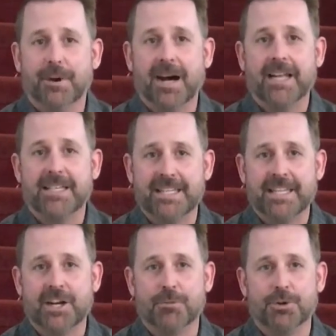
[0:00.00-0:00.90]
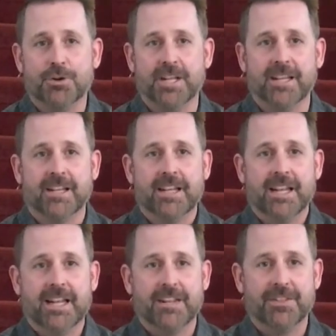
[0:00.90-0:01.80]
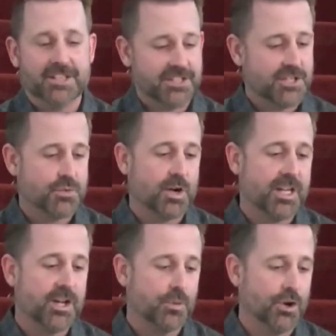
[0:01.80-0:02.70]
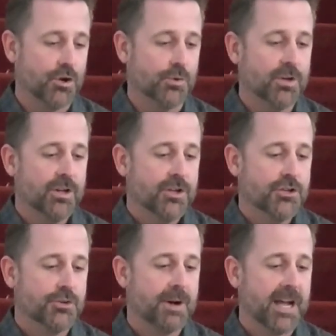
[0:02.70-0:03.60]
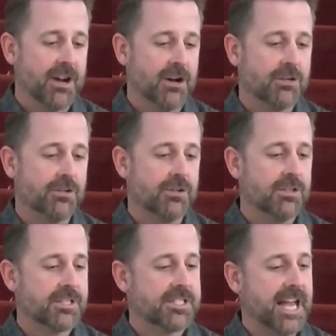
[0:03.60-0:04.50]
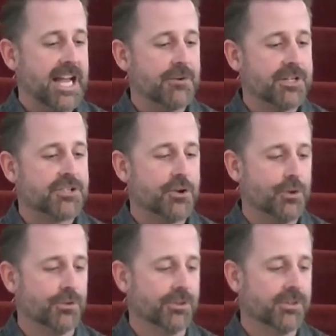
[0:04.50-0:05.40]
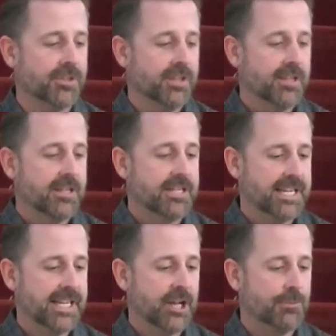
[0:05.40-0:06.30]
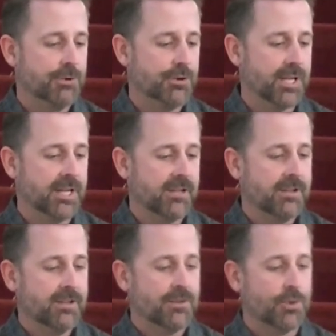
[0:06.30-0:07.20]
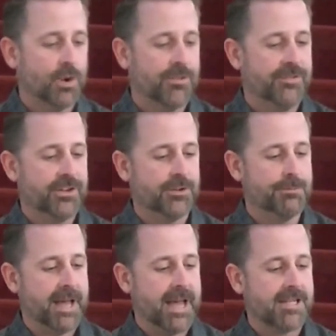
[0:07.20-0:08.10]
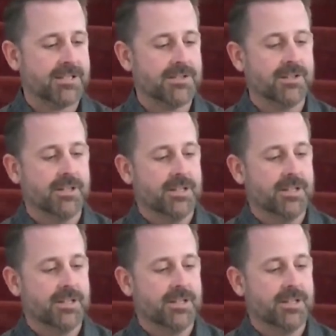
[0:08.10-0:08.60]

by D.L. Moody. And this is what he wrote: "To my uncle Cyrus Holton, D.L. Moody, Northfield, Mass.,